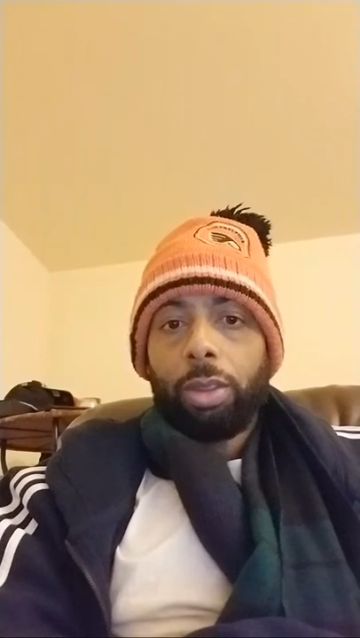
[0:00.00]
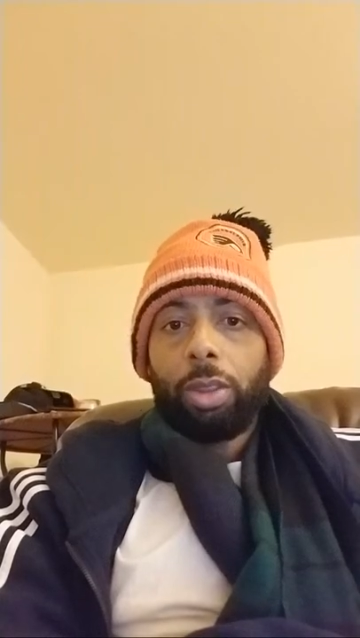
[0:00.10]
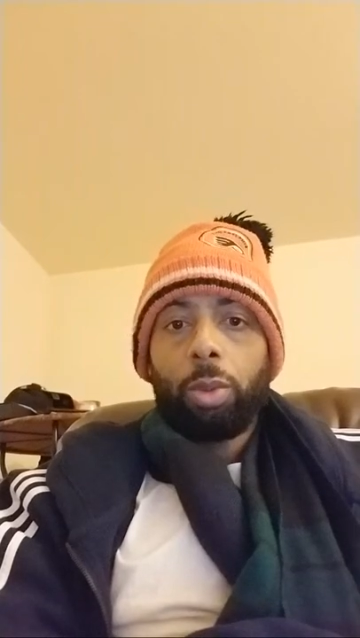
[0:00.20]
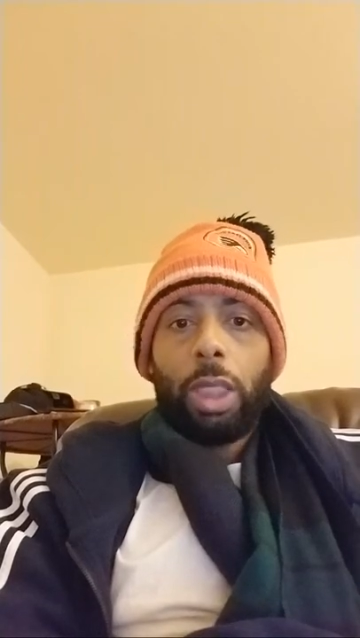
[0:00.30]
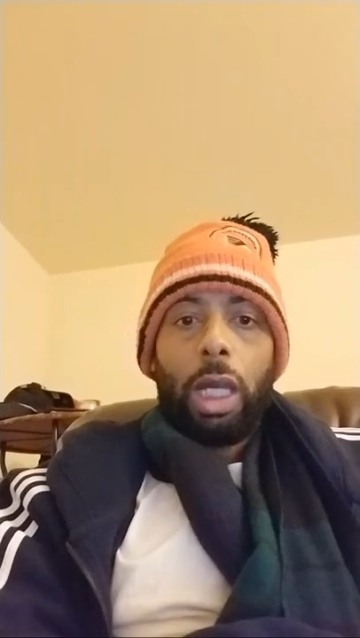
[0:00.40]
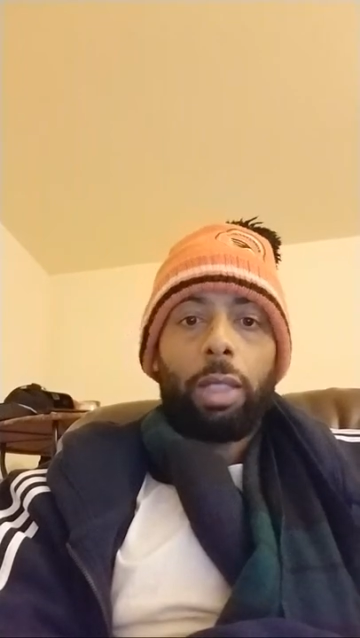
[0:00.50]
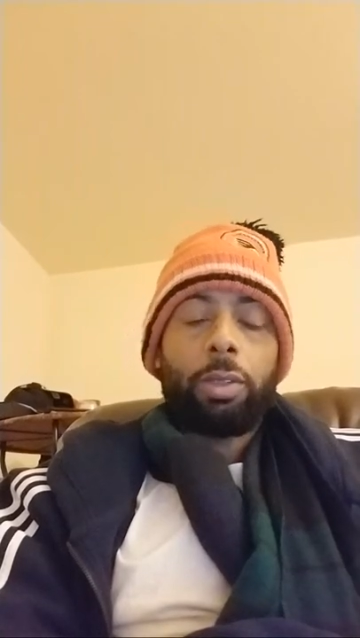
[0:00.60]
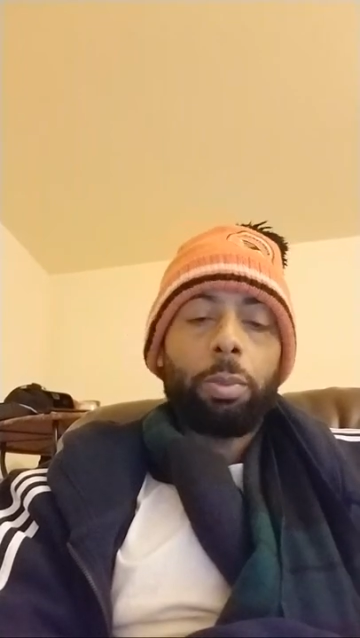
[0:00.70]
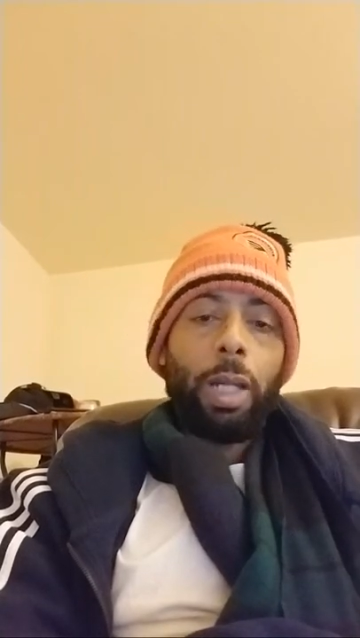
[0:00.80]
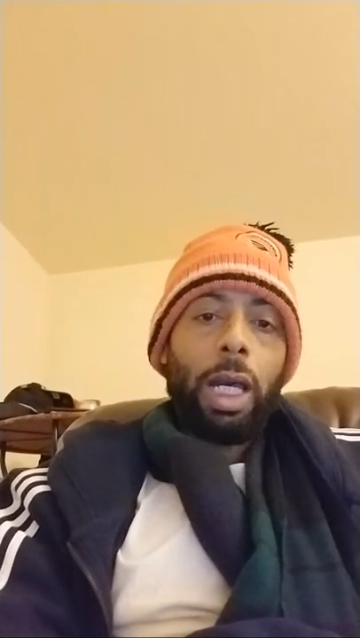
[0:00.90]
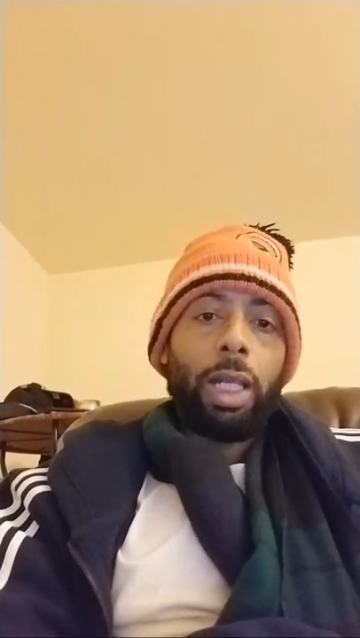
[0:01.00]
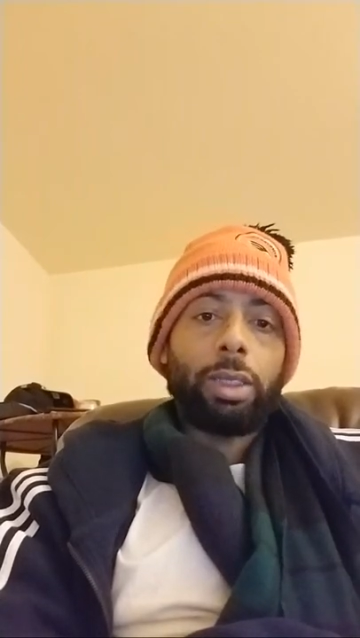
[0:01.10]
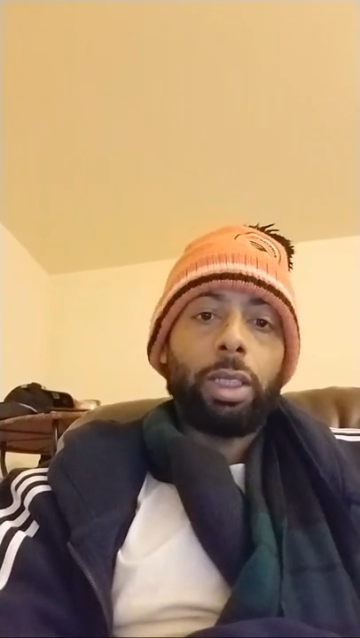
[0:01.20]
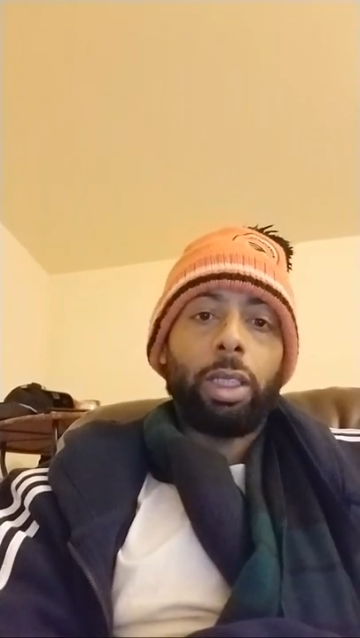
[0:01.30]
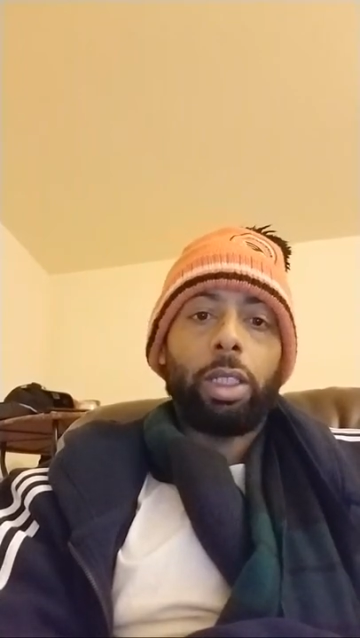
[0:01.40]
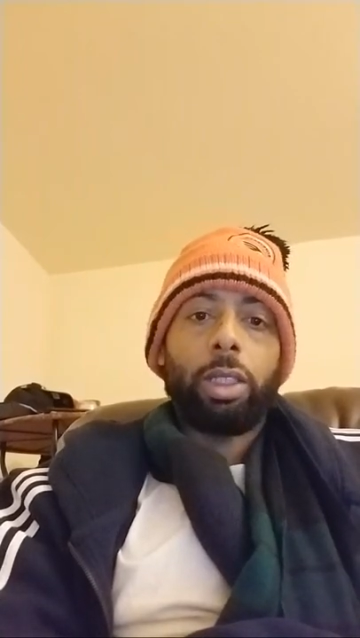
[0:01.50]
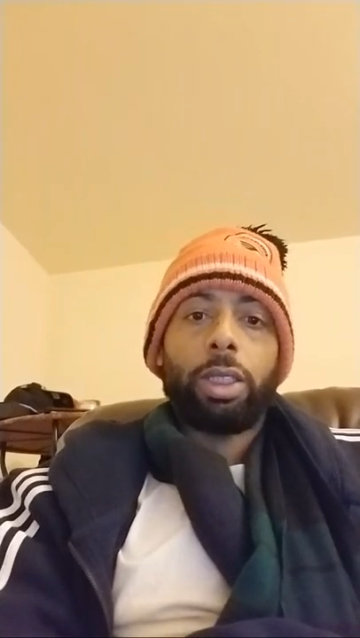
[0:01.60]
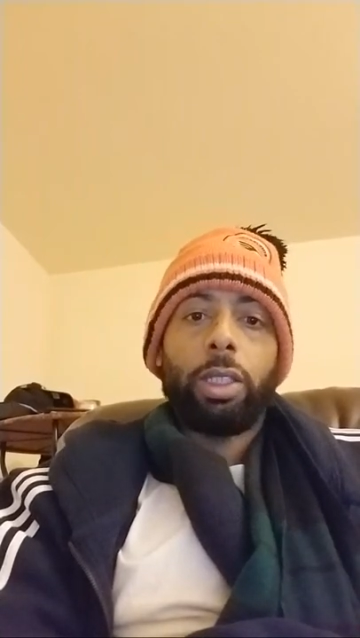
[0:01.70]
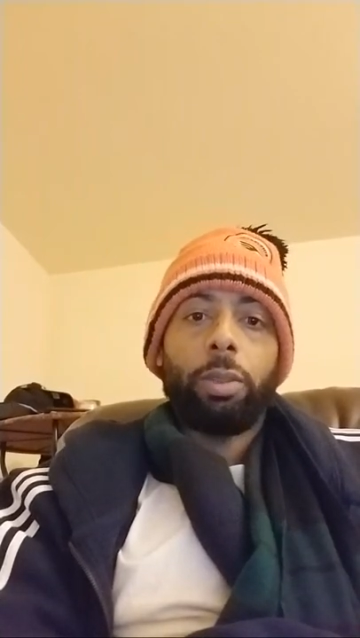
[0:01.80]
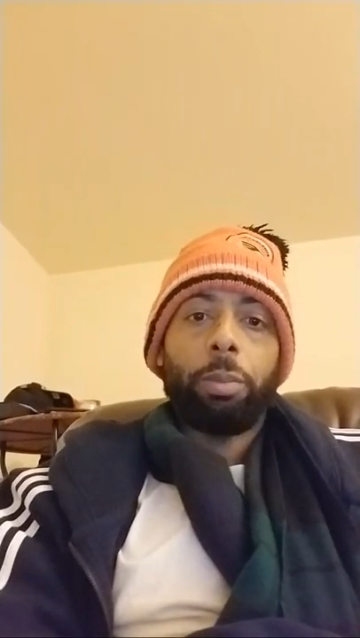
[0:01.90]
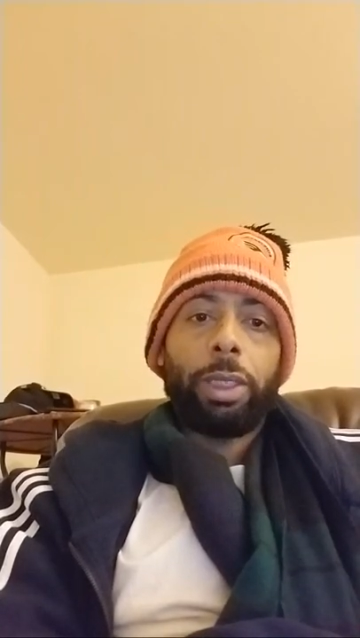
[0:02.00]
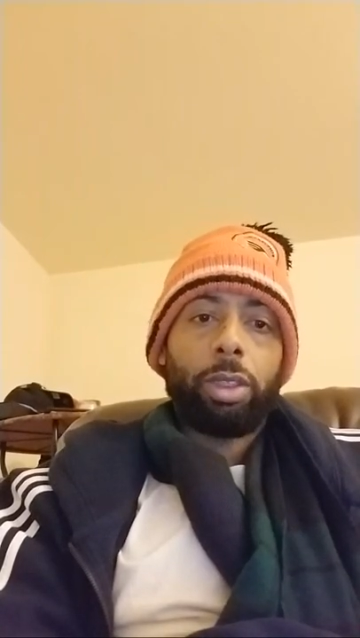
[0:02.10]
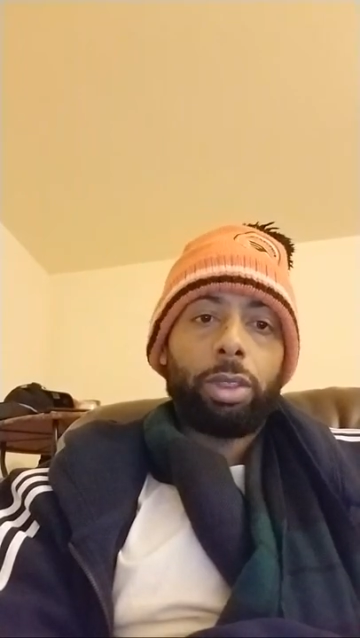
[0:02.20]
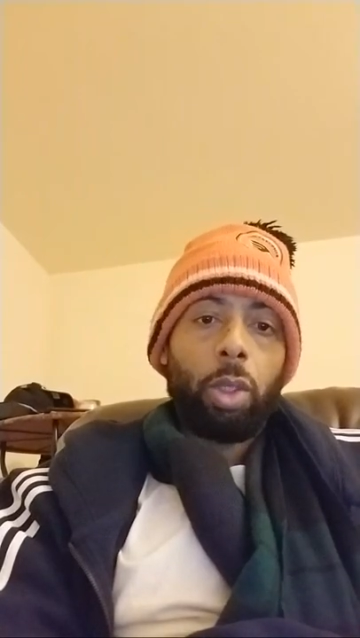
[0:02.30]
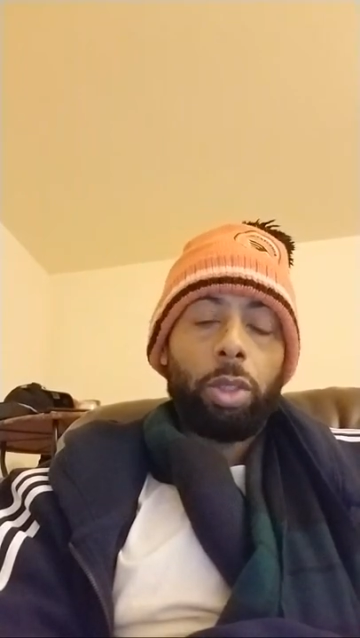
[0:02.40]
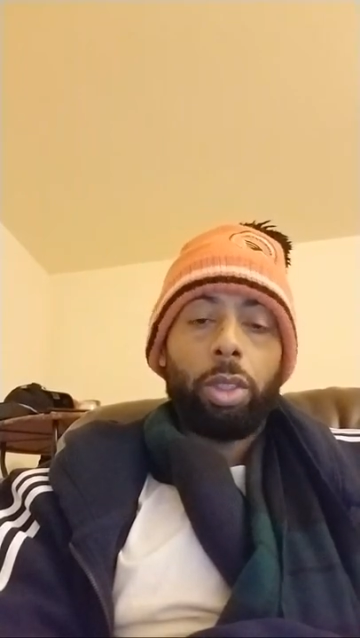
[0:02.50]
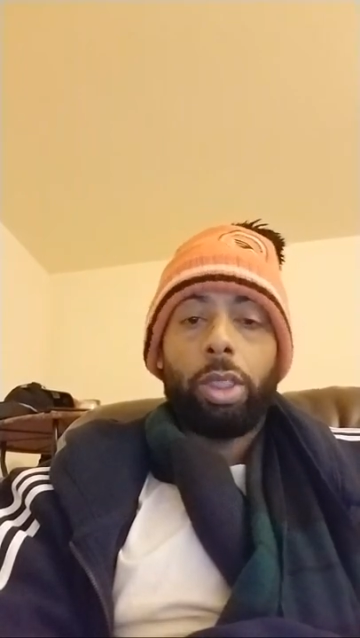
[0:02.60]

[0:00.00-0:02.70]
to Paz and let her sit and basically told her,